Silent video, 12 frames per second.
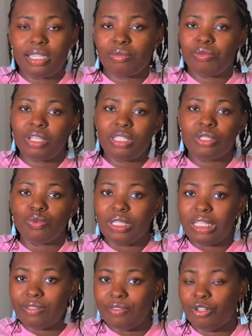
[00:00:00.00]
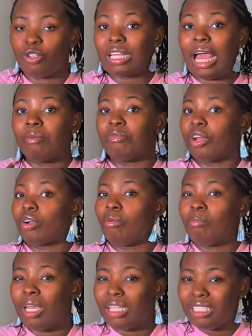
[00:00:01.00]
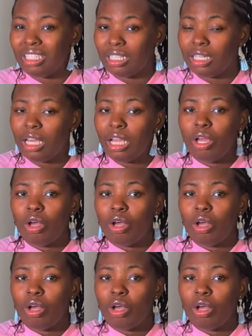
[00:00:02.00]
experiences with these vendors I'm recommending?